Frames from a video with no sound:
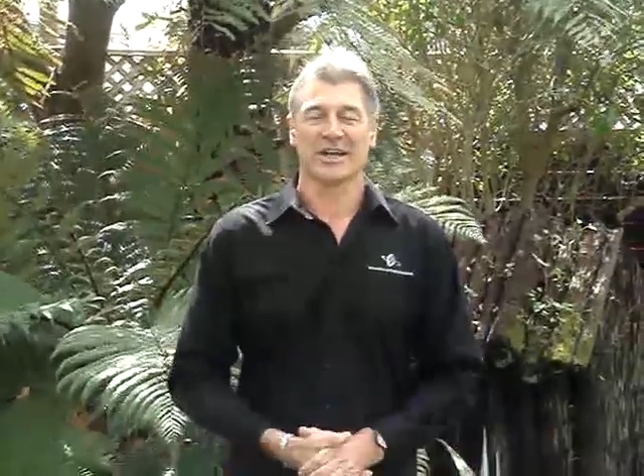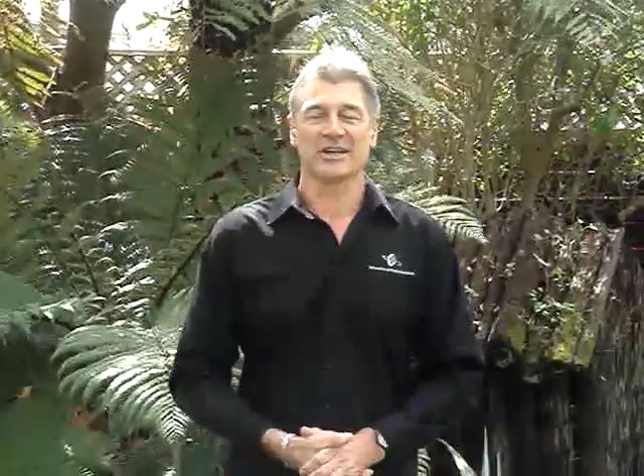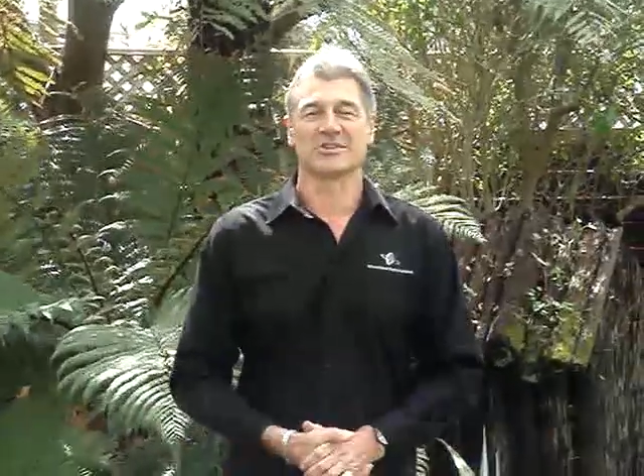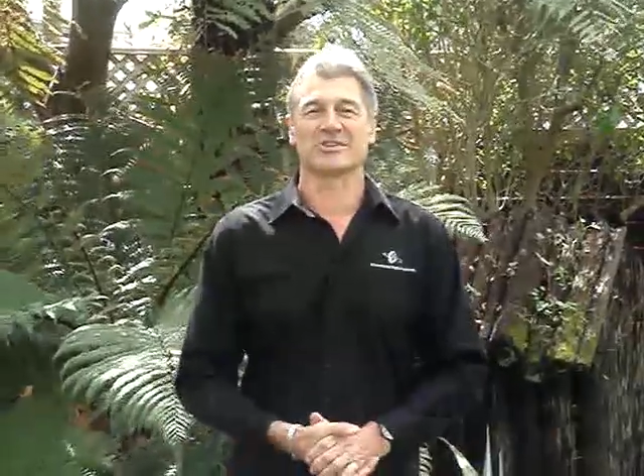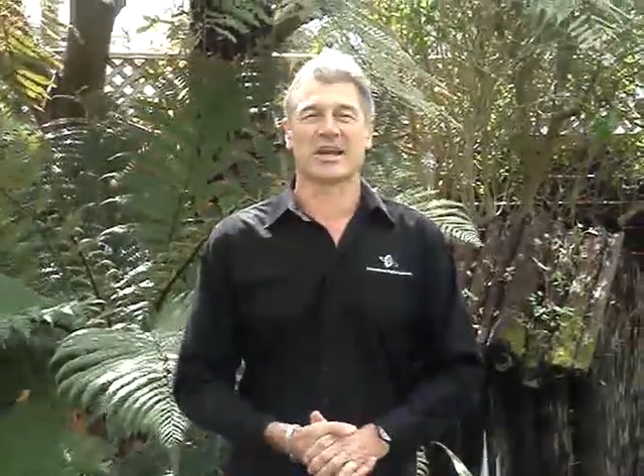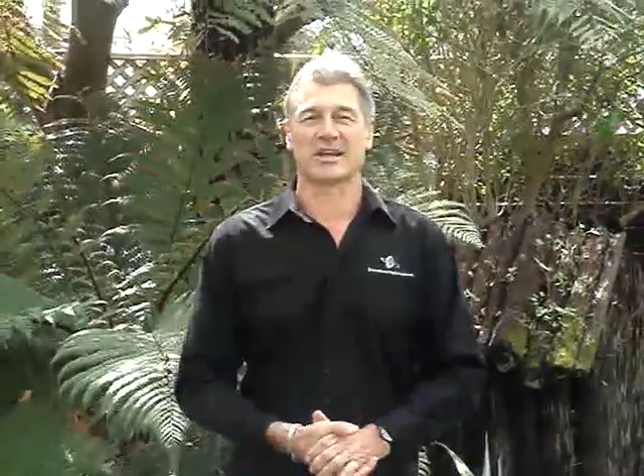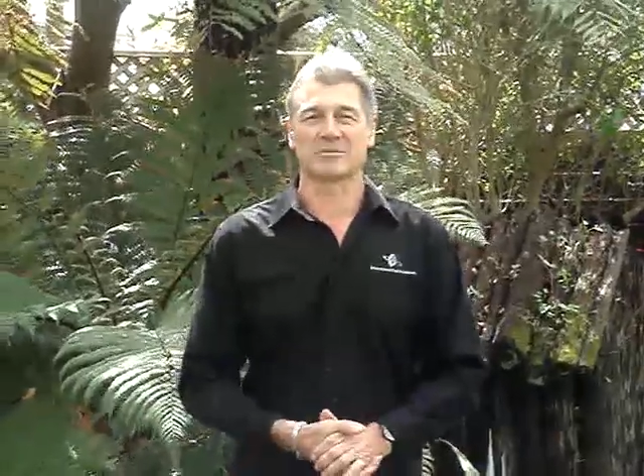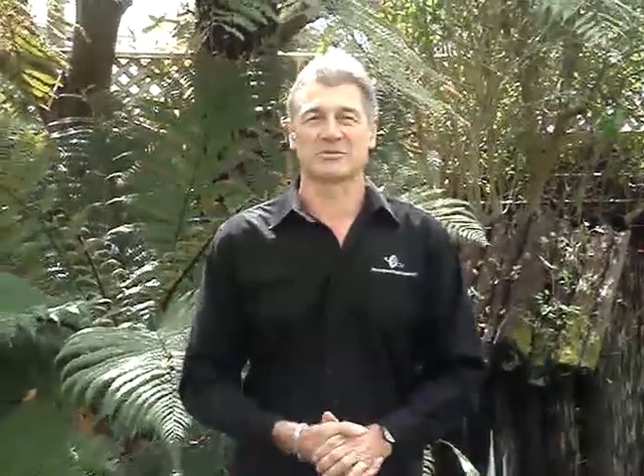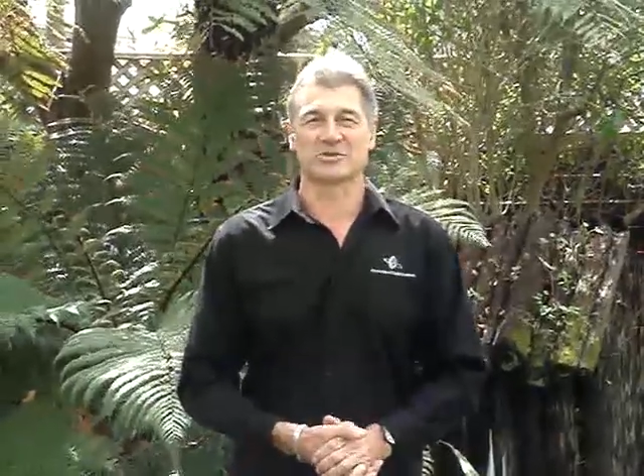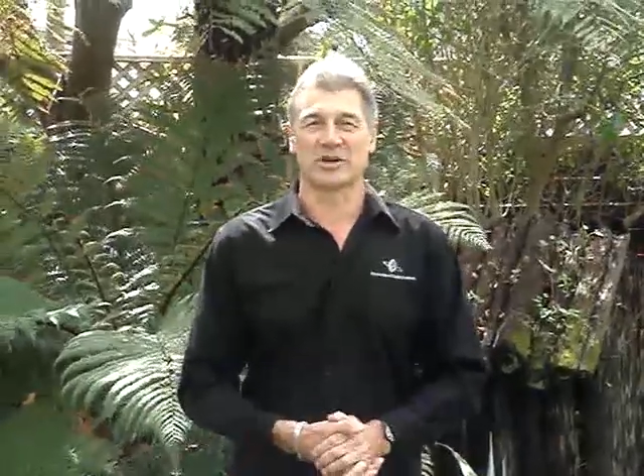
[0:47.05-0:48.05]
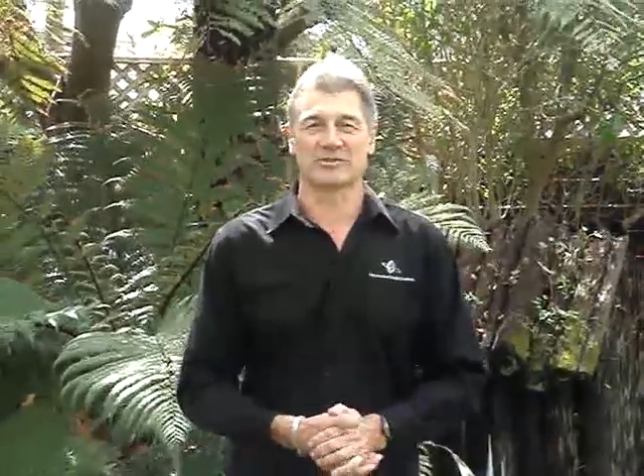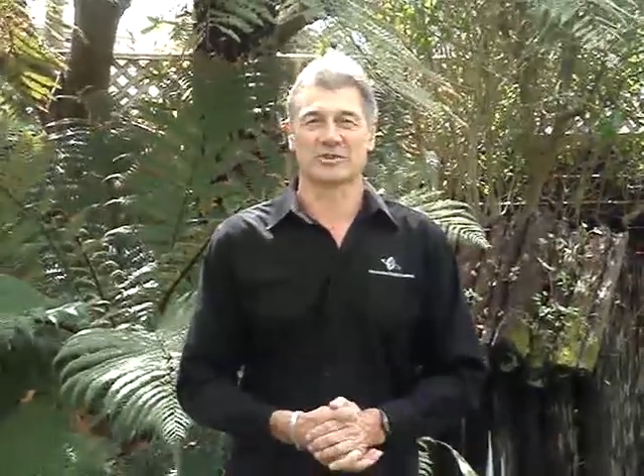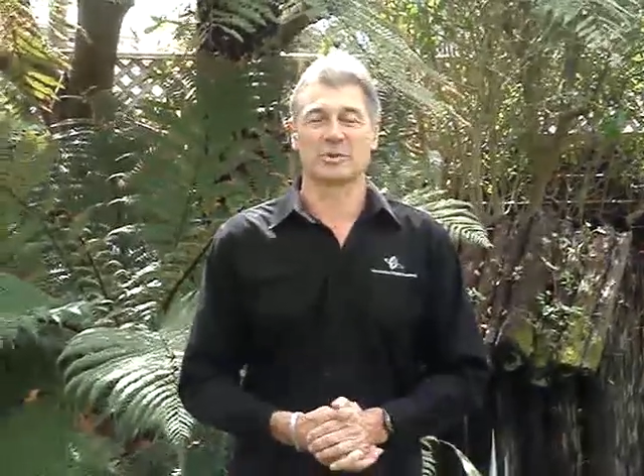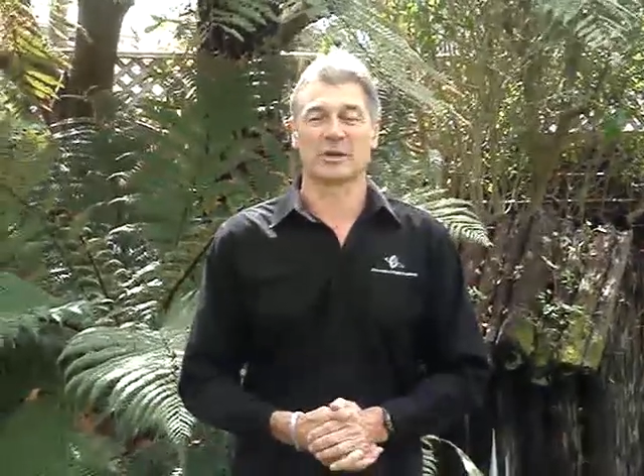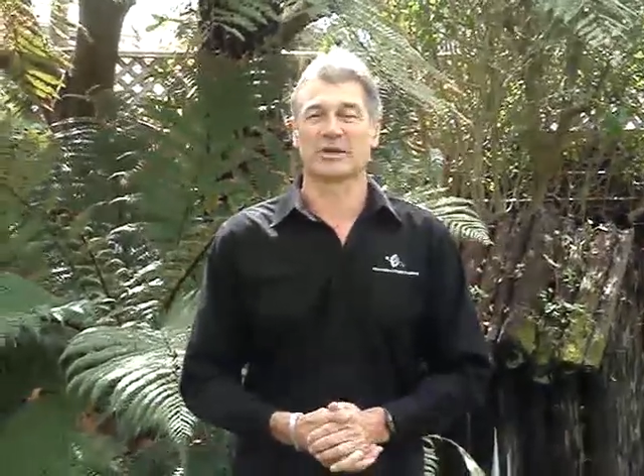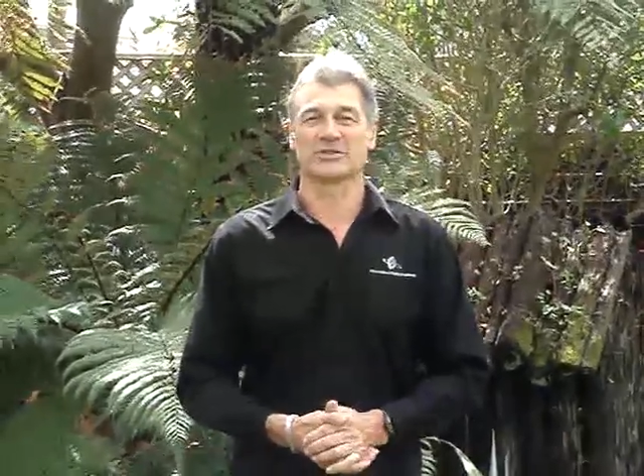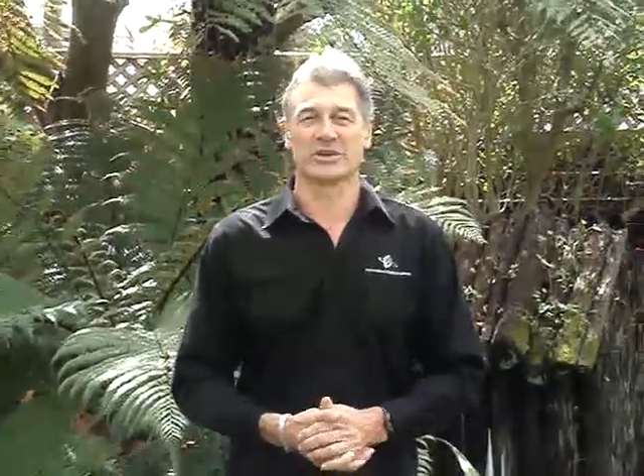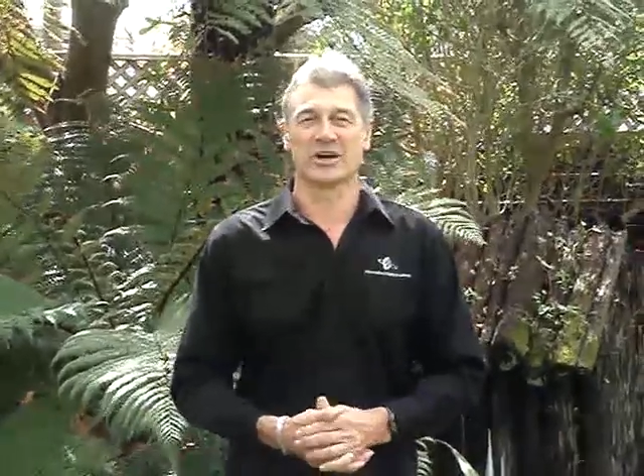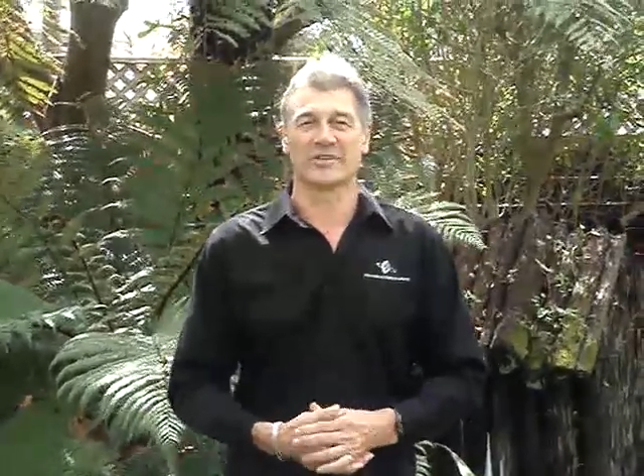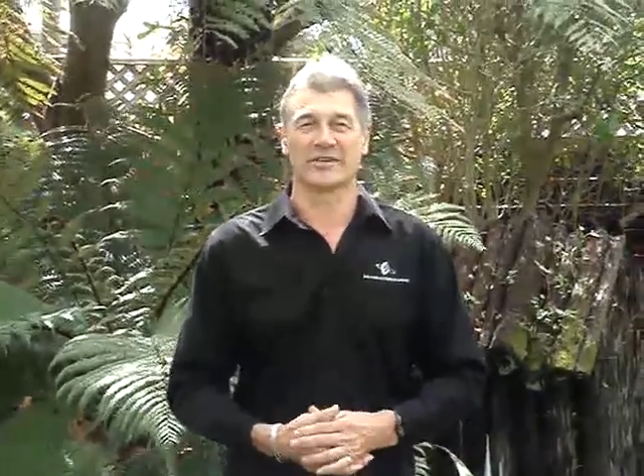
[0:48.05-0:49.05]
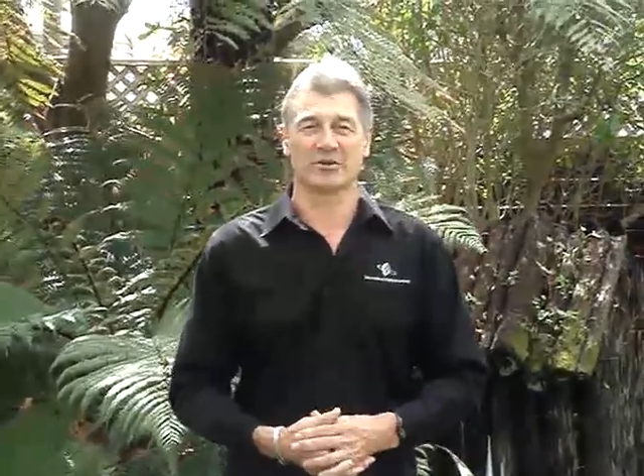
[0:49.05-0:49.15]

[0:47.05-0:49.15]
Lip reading: entertaining themselves, has been a delight.